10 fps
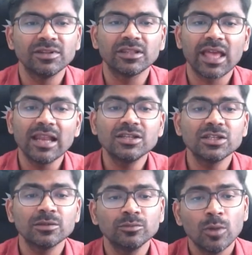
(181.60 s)
with
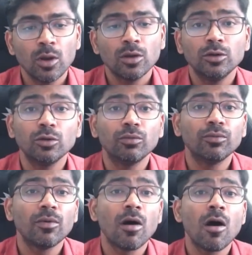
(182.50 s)
calcium to
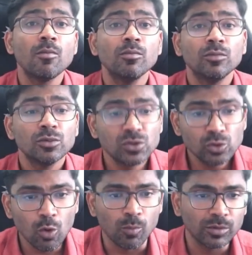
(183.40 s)
form
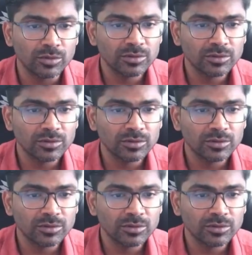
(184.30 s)
soap.